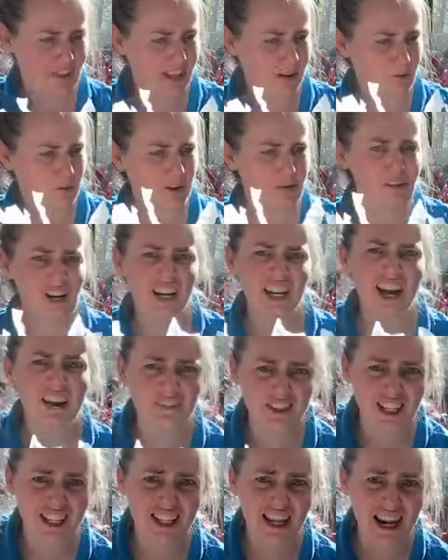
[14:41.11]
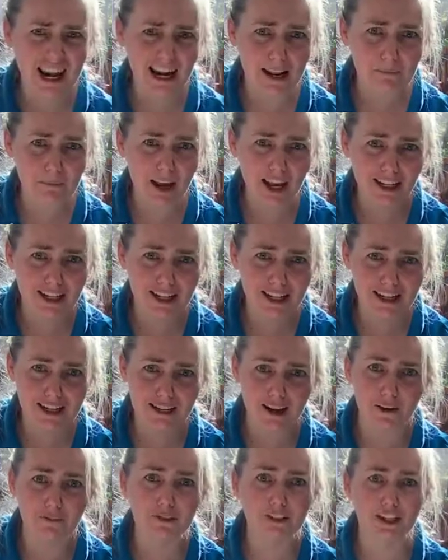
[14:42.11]
We would love to see any pictures
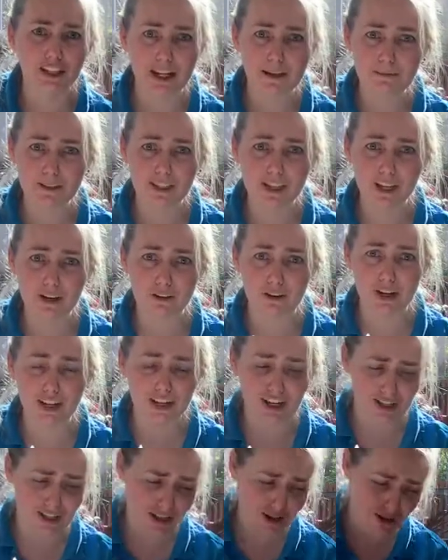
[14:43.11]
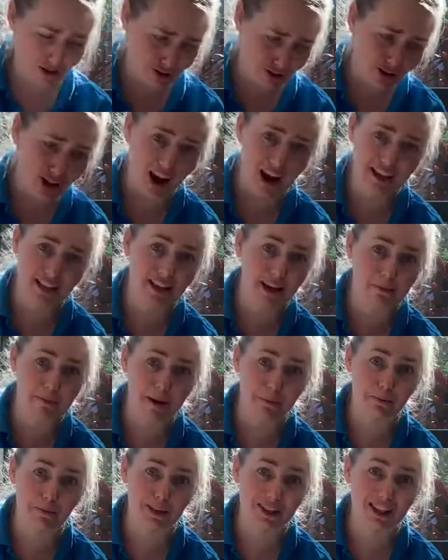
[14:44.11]
of the deep sea creatures that you guys come
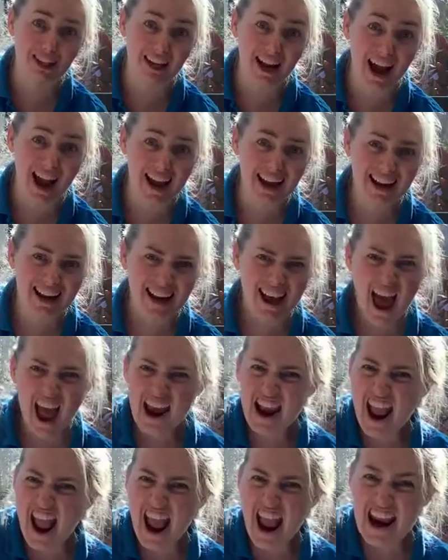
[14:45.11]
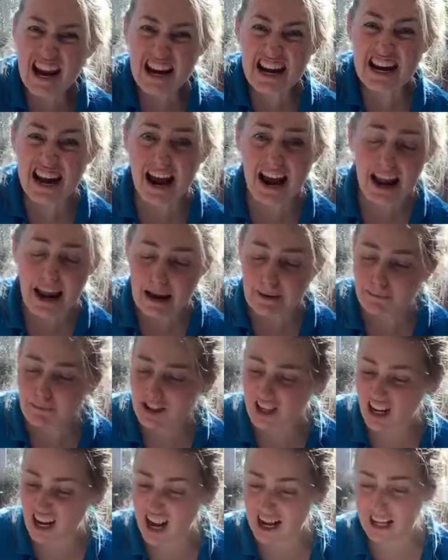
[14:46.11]
up with today, and any names
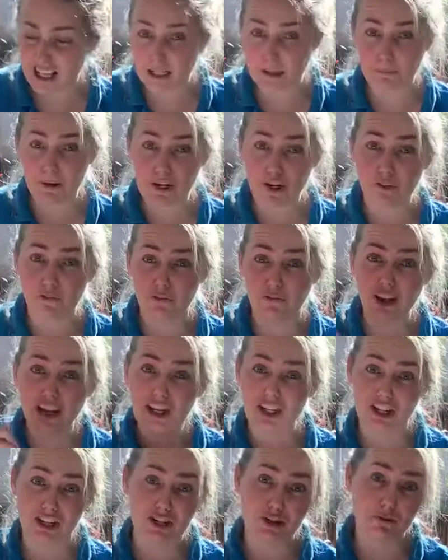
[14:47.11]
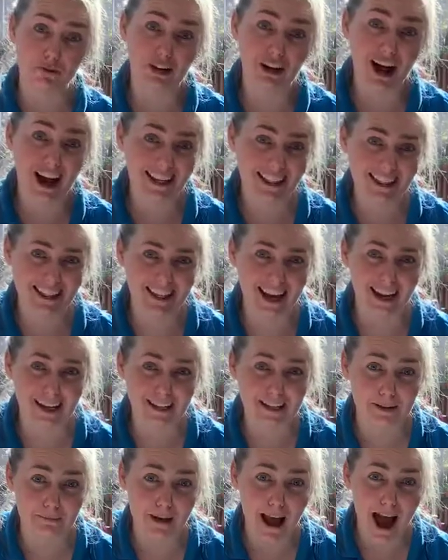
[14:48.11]
and any special features you would like to tell
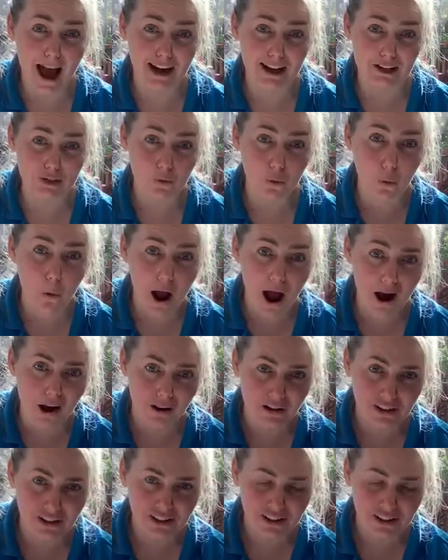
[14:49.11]
us about as well.